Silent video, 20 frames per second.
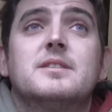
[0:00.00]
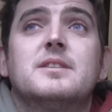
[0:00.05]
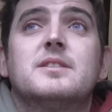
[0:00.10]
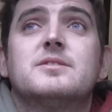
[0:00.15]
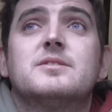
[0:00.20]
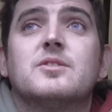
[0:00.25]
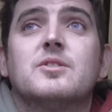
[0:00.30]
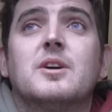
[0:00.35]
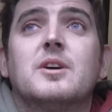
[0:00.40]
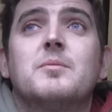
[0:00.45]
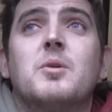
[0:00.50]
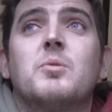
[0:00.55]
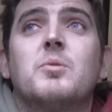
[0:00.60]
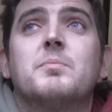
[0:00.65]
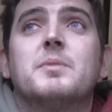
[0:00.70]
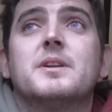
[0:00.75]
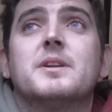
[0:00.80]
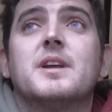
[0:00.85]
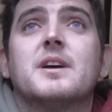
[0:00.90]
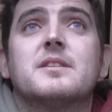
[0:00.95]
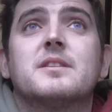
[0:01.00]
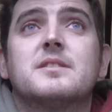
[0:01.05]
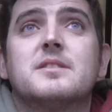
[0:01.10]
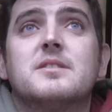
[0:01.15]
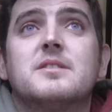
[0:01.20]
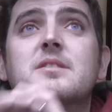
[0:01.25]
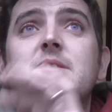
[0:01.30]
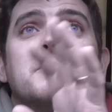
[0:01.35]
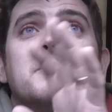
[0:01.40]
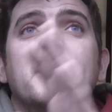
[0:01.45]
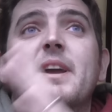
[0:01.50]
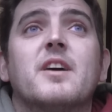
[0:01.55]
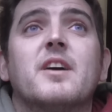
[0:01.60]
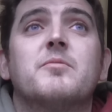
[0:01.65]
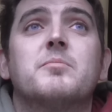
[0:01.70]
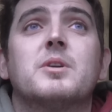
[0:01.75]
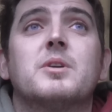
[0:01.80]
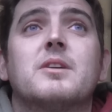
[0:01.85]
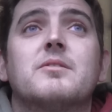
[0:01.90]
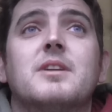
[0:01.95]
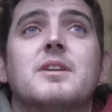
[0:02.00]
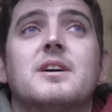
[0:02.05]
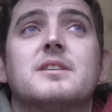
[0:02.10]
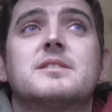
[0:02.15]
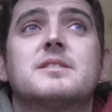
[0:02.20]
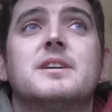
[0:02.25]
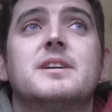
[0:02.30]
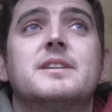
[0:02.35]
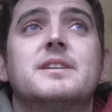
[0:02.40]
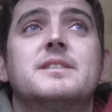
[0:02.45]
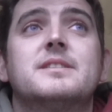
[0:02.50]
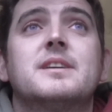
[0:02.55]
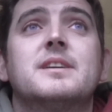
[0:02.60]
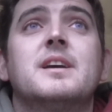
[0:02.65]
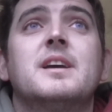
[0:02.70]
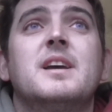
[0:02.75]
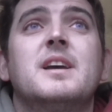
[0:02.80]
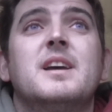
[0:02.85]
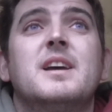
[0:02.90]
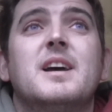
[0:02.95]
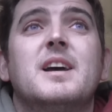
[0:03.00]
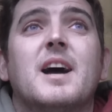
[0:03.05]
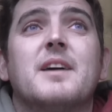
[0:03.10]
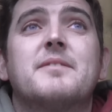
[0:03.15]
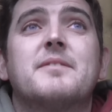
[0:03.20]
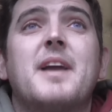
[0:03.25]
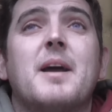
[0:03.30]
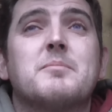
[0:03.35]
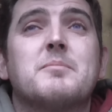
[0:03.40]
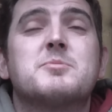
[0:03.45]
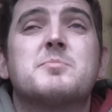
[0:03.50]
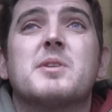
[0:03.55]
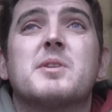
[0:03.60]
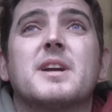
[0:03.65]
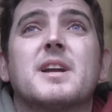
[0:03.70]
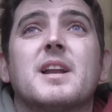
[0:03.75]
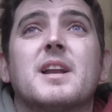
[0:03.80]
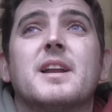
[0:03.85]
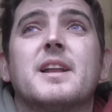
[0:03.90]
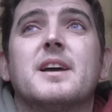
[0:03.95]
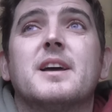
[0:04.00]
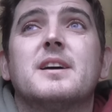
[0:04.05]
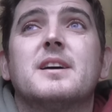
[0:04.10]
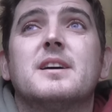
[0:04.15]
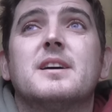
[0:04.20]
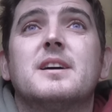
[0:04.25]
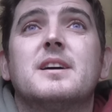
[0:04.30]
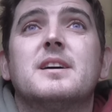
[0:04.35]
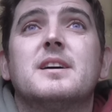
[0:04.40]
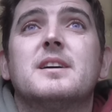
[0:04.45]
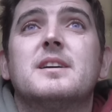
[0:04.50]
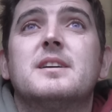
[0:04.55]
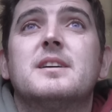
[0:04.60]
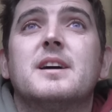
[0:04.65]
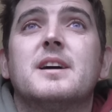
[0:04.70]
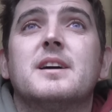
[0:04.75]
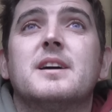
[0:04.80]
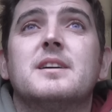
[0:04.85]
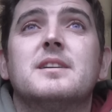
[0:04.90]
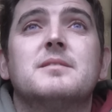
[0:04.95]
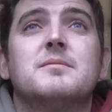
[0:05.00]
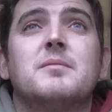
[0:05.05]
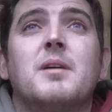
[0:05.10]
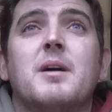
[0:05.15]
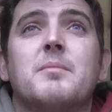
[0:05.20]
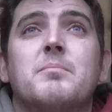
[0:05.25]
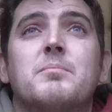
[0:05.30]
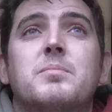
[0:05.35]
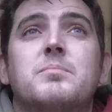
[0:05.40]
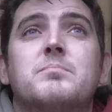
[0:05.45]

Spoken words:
So I'm hoping that the bait I've put out last night, I've kept sprinkling it. I